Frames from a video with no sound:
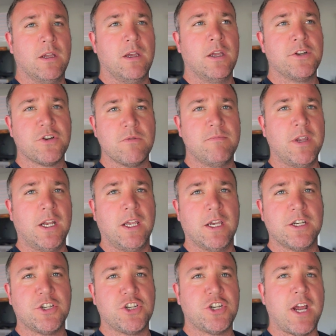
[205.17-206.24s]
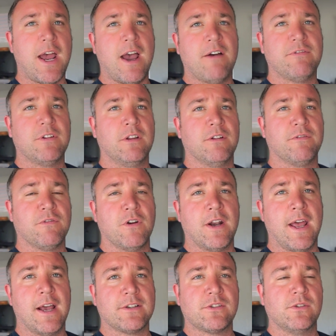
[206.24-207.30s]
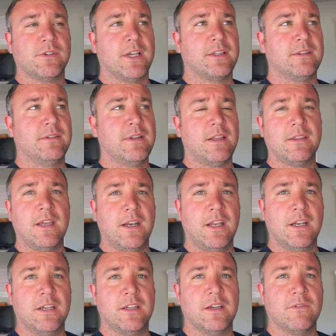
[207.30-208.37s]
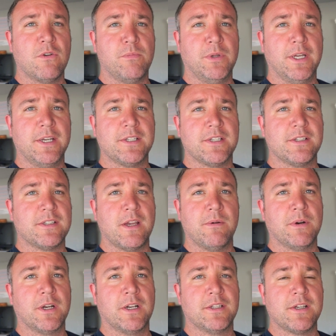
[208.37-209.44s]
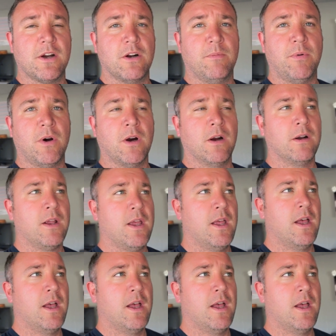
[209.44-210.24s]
intermediate shaft in the front axle that they needed to replace since they were going to tear it apart.